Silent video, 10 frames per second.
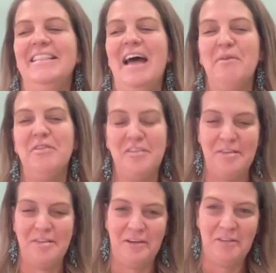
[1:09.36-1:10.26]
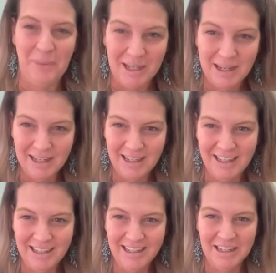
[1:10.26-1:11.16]
was just a 6-week
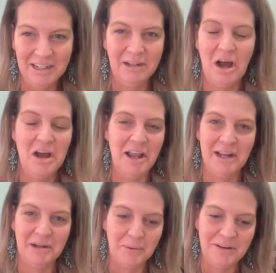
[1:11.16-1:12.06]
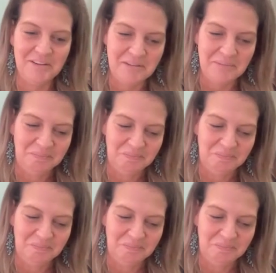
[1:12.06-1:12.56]
online course.